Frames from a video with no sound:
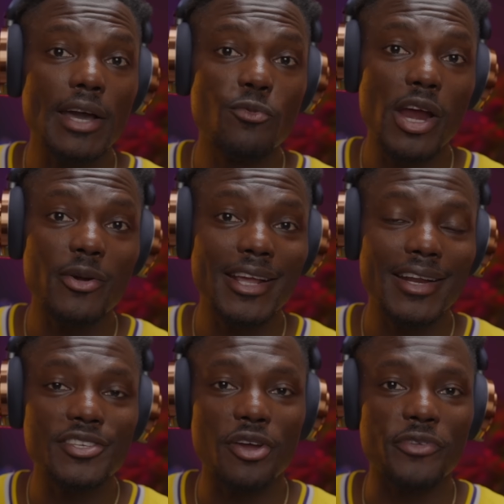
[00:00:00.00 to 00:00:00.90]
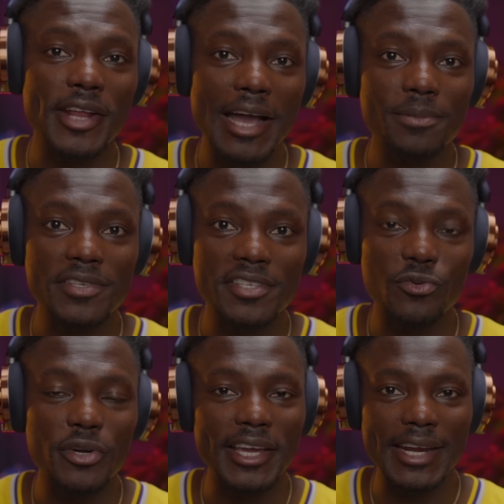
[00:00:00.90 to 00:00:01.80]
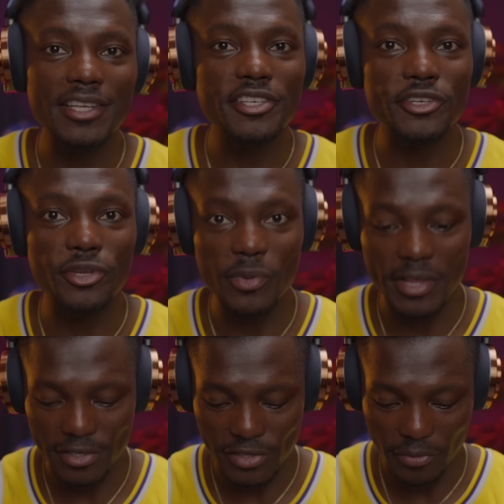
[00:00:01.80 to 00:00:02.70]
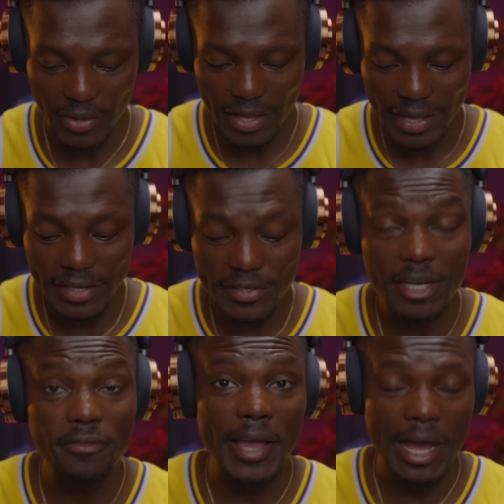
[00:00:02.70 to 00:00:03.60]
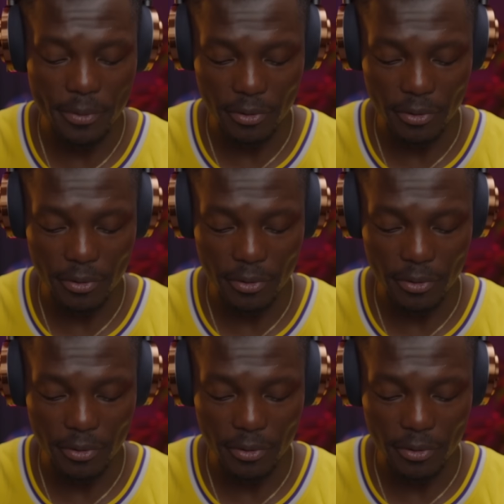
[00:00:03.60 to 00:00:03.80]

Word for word: I'm wearing it, let's go through the apps to see what you can actually do with it. So inside of the app,